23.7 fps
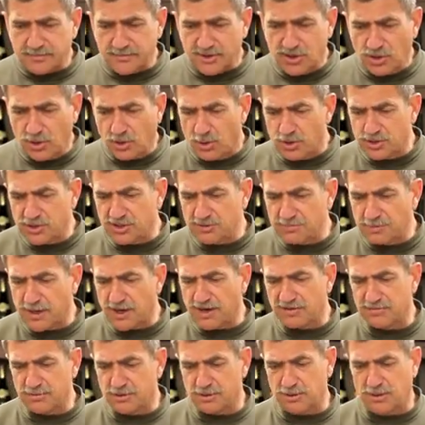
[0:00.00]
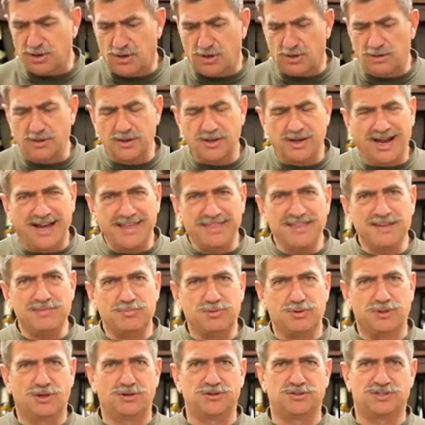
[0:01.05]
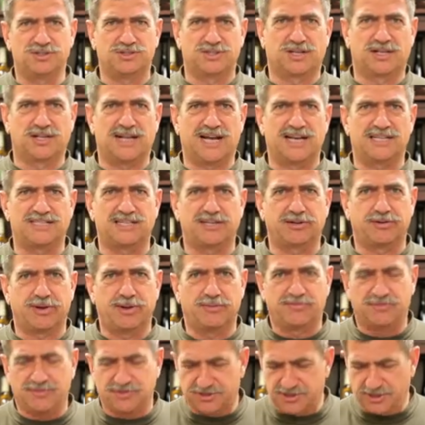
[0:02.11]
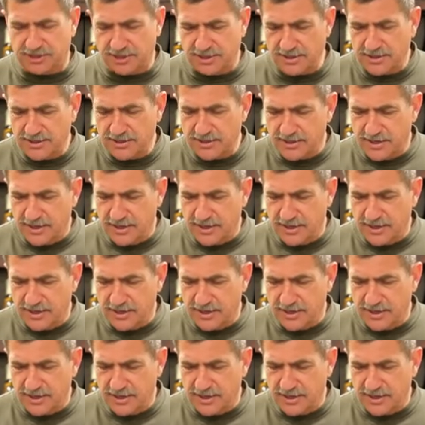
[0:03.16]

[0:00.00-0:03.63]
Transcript: A gorgeous bottle of Merlot. I think Merlot is just a classic grape for Chile.